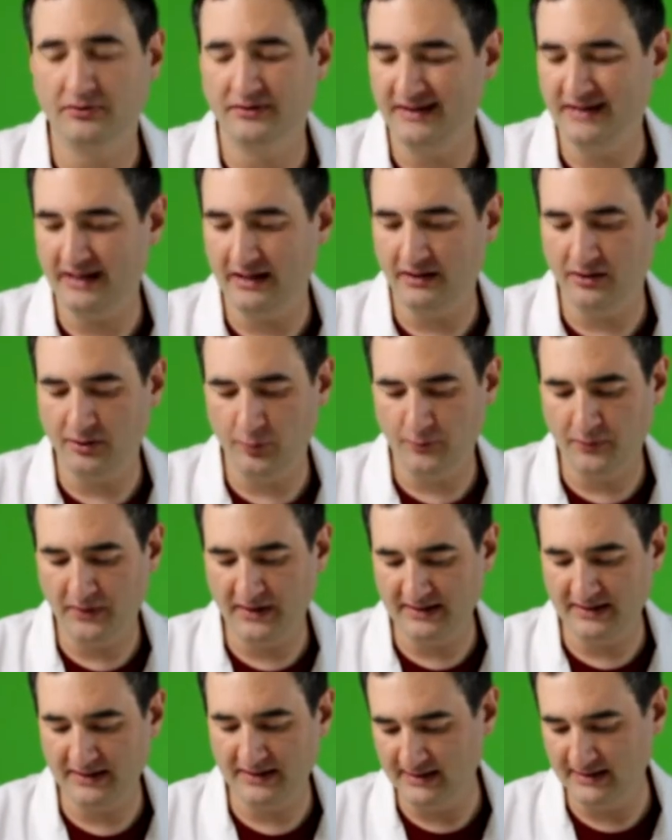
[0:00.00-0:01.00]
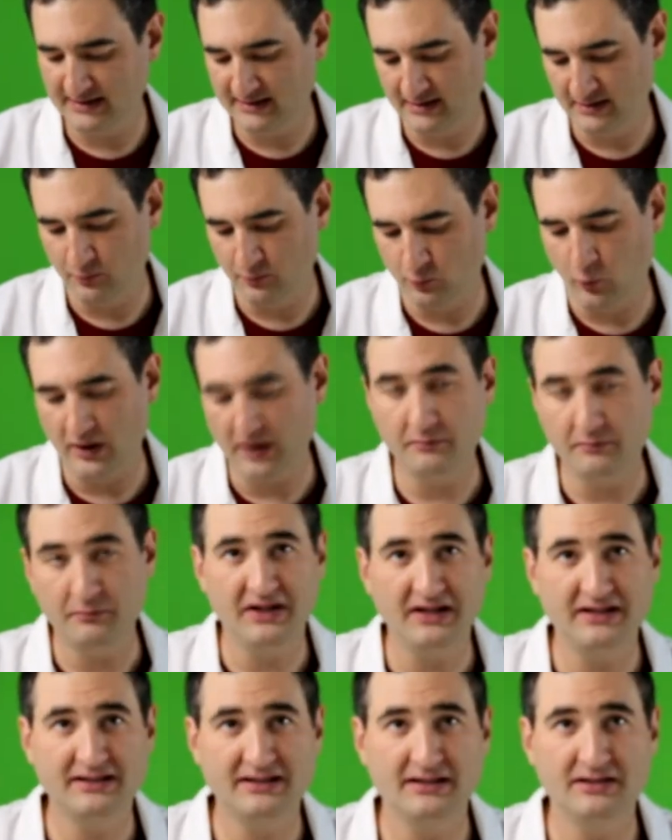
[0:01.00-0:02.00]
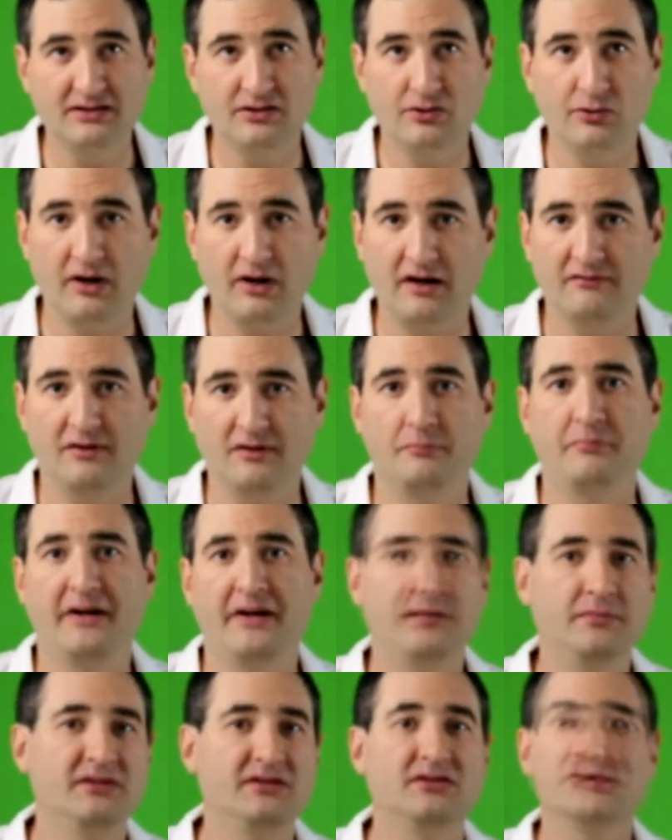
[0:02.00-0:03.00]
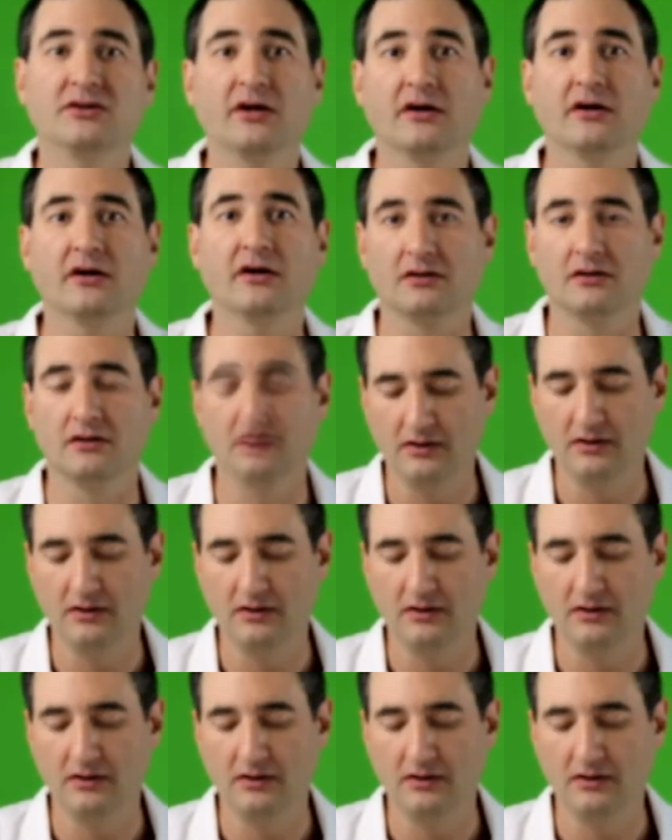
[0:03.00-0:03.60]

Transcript: yellow pieces and white pieces, you have a baby shark